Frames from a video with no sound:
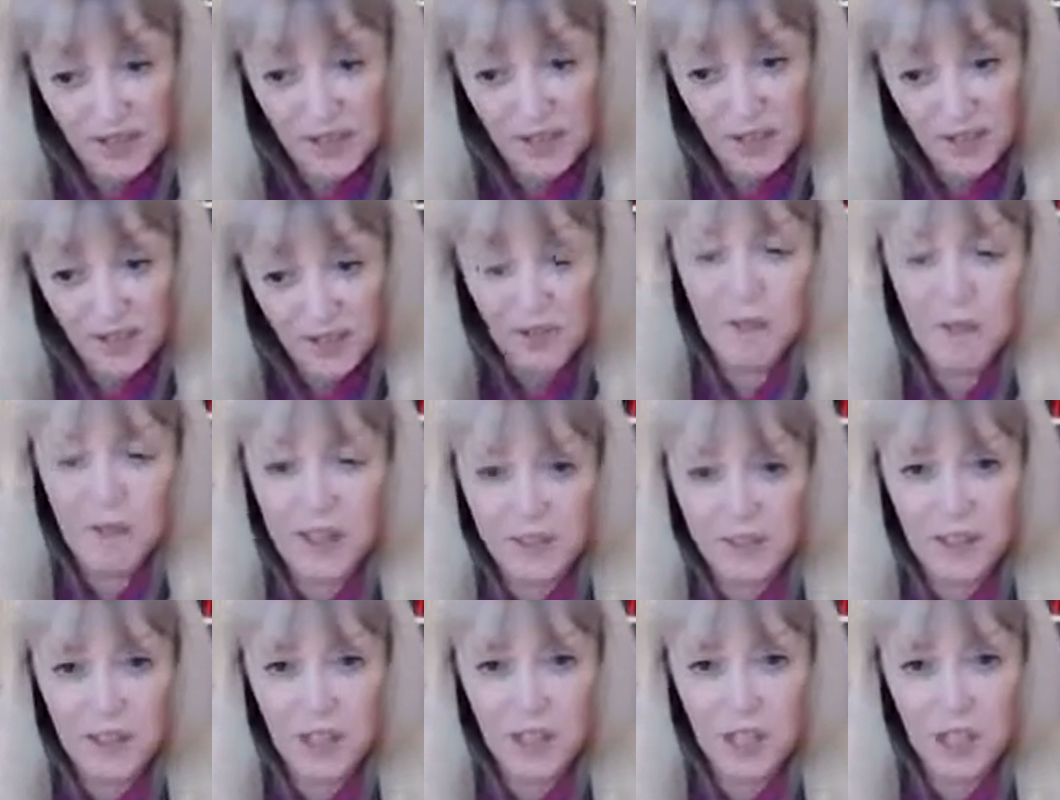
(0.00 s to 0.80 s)
if I
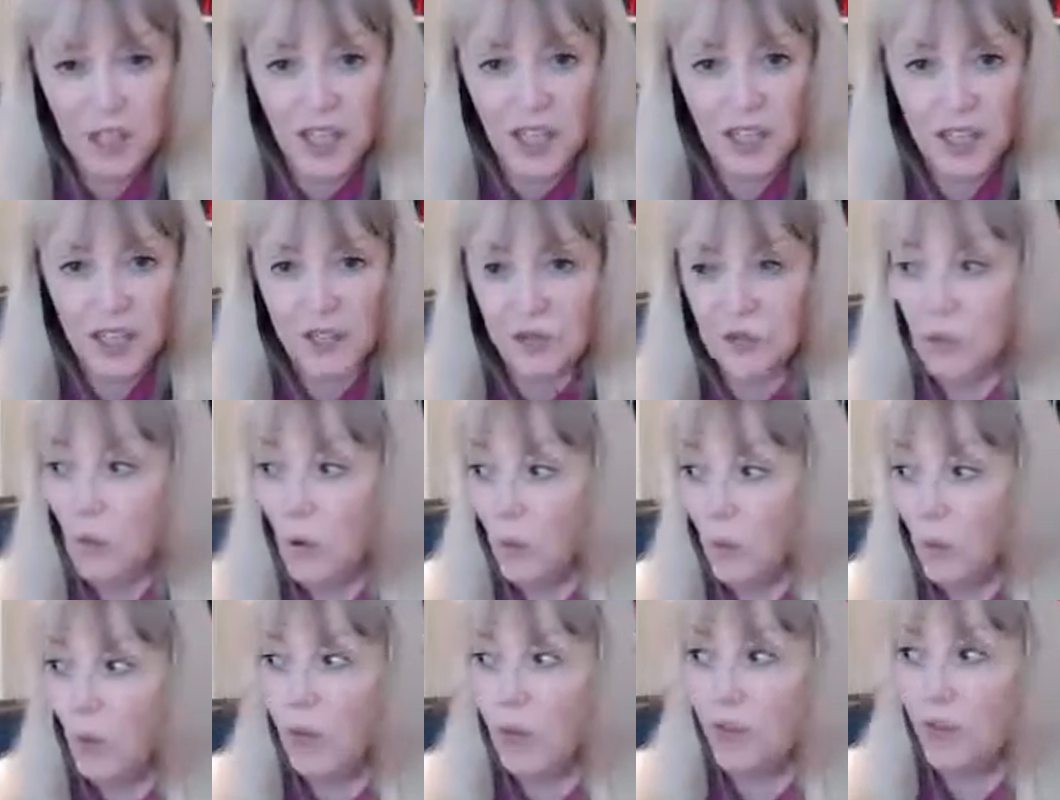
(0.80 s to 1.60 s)
make this change,
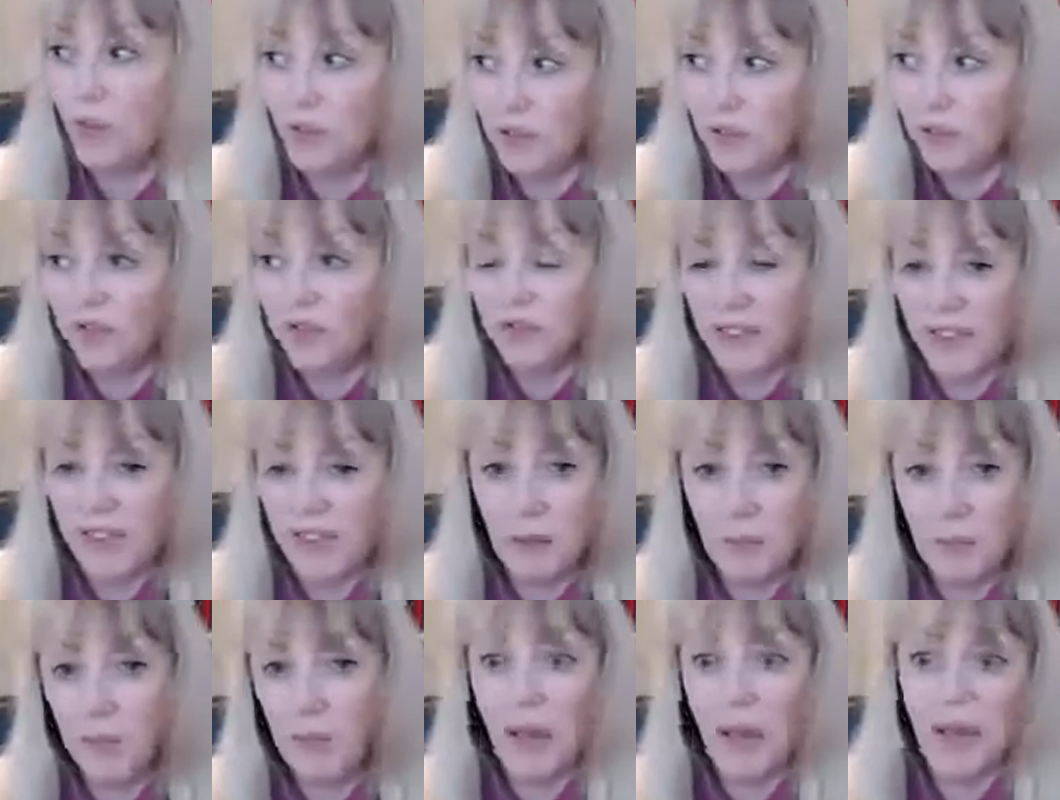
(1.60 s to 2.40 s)
what will
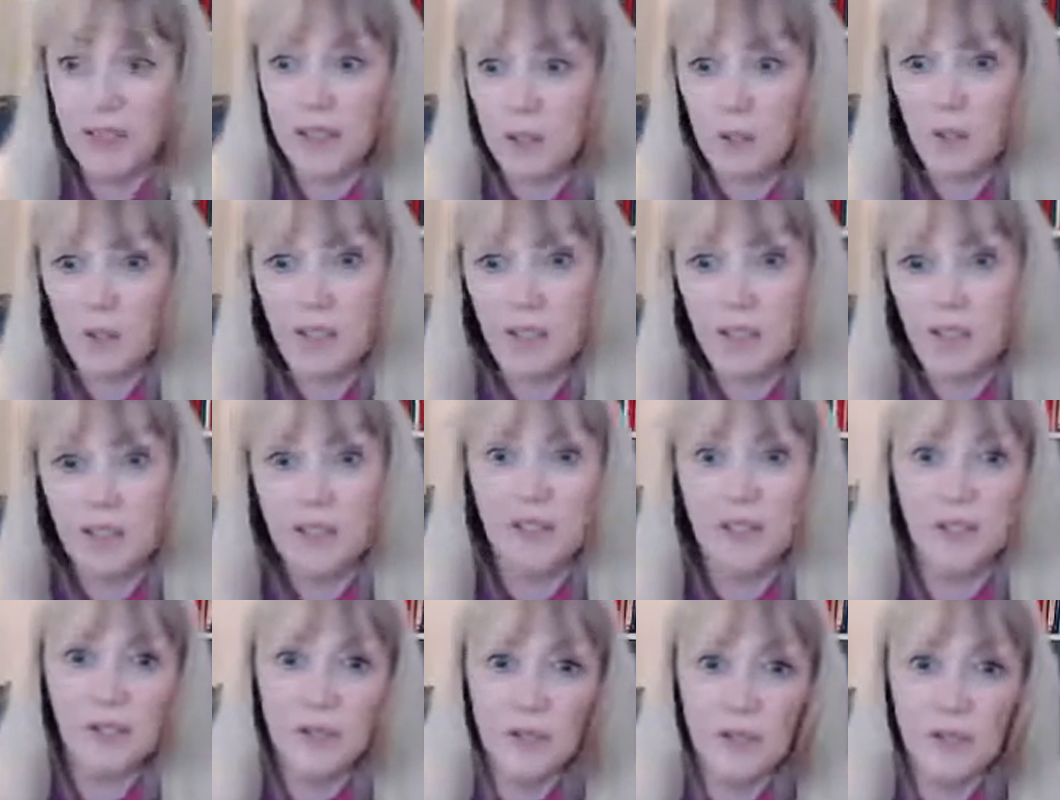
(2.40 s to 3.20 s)
the impact be
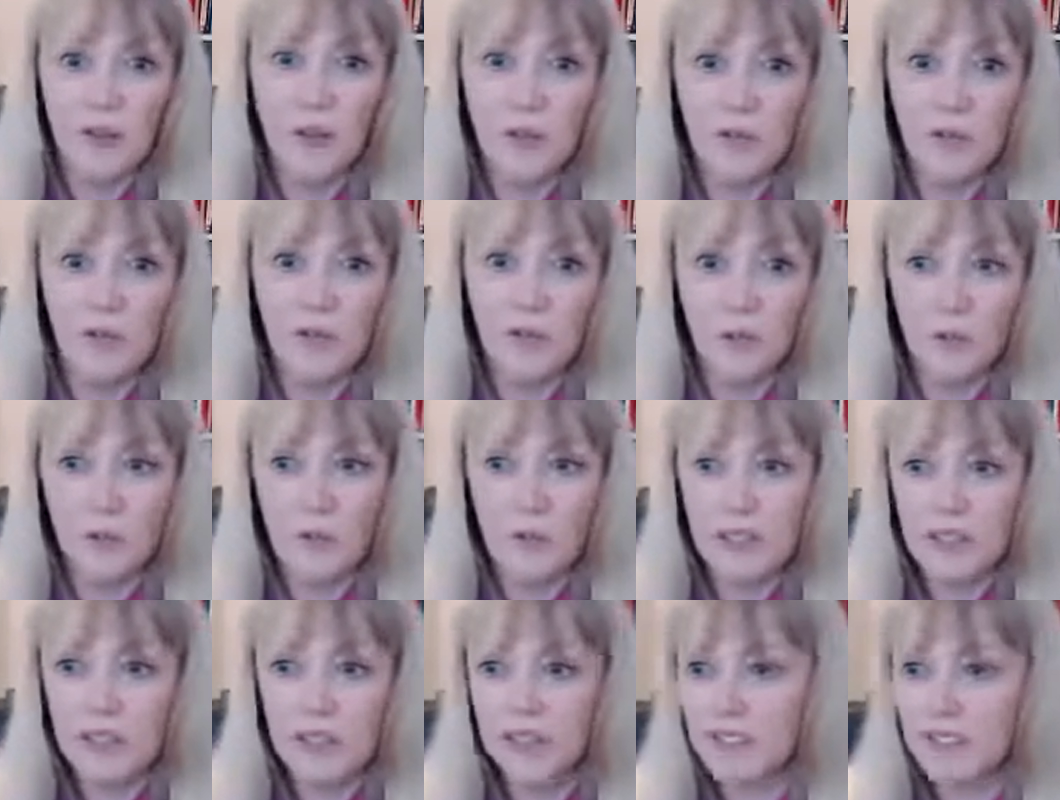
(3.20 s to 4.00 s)
to the overall
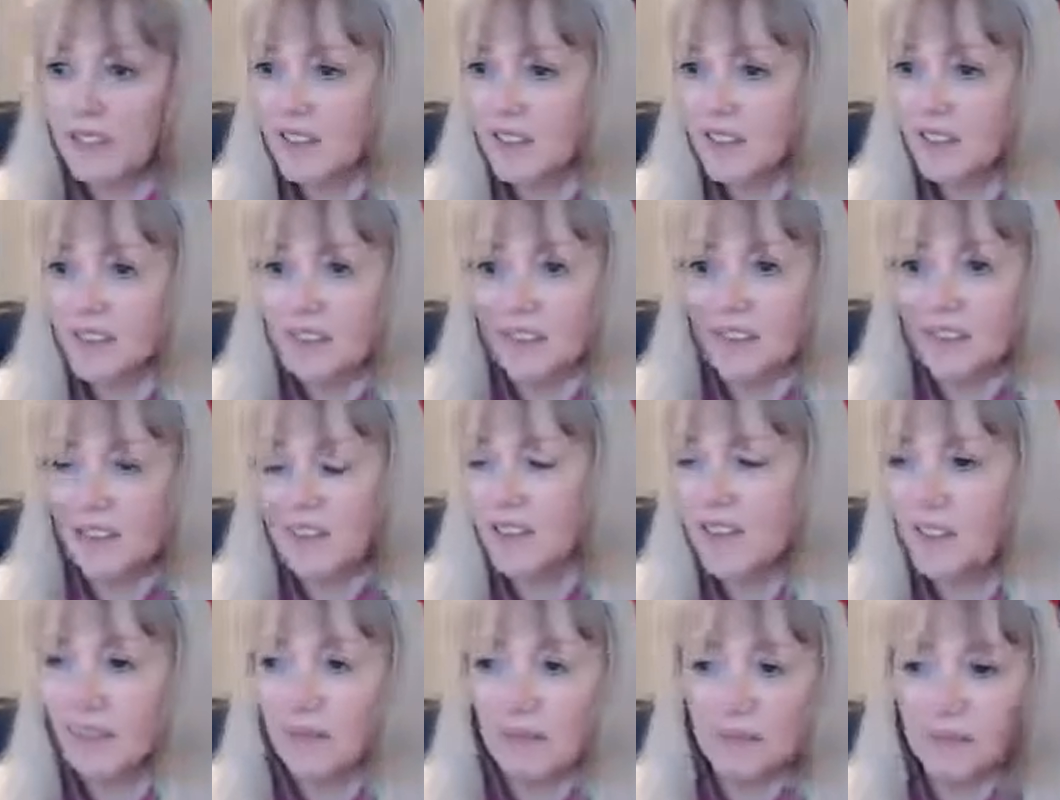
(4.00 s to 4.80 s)
business and to
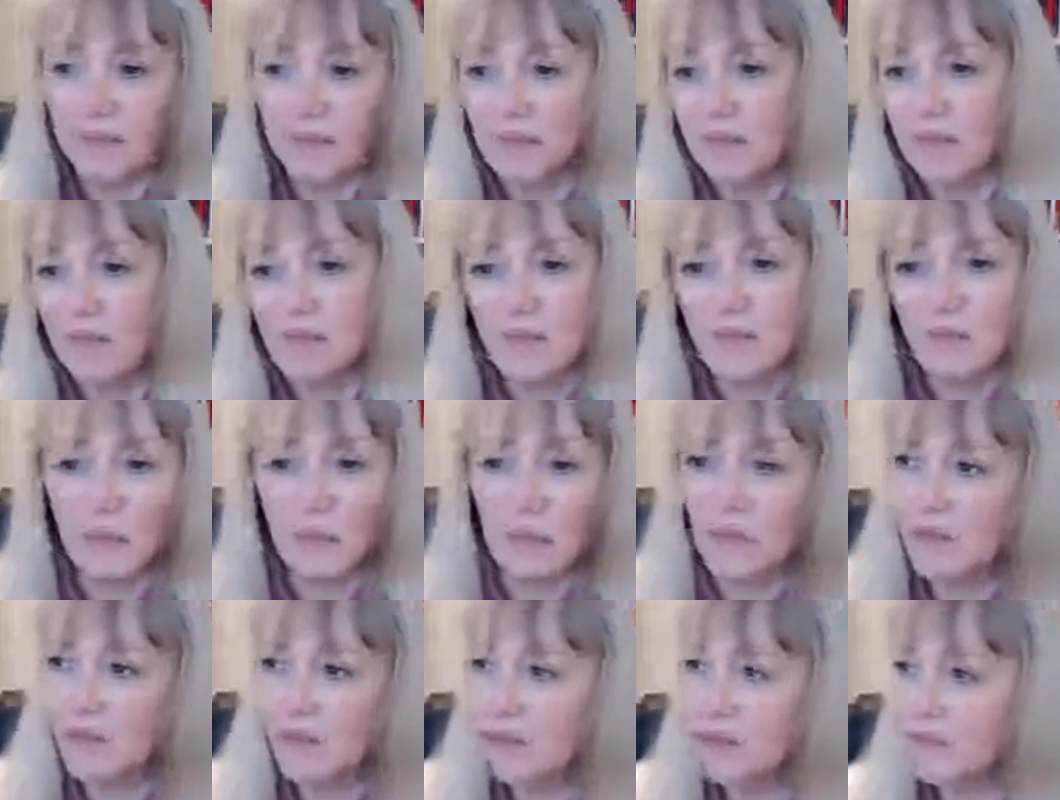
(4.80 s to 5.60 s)
the
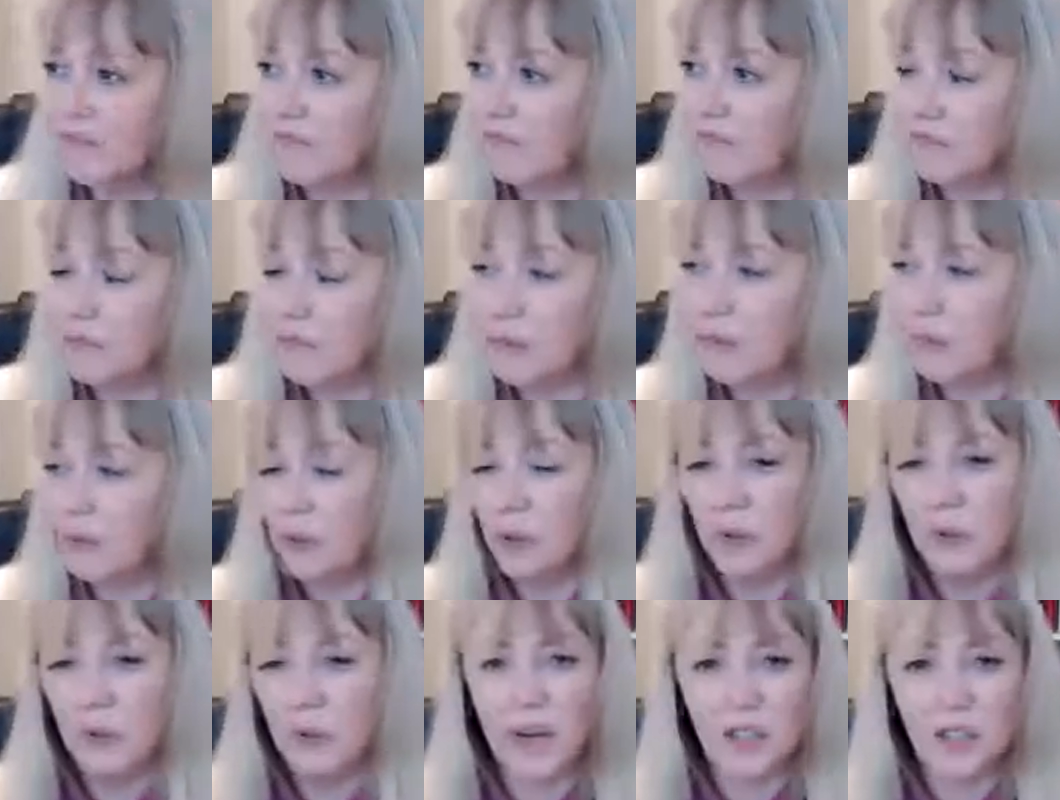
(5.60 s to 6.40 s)
number of
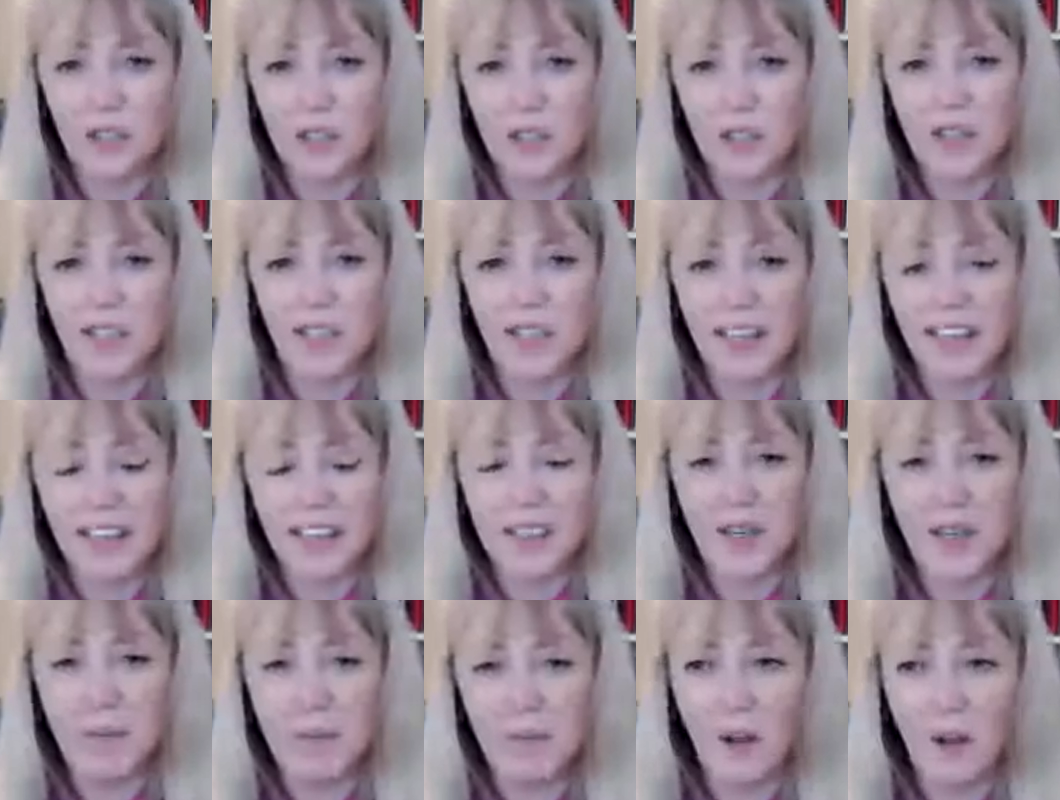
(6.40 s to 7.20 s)
people who actually
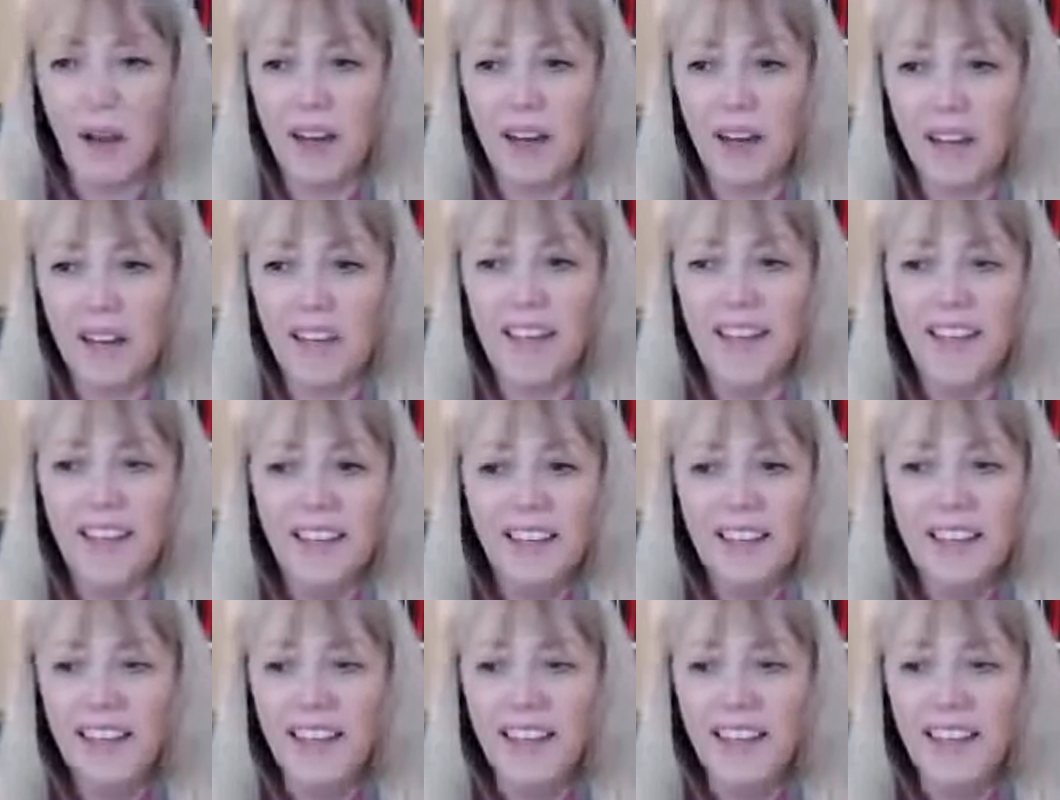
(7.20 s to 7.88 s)
end up buying.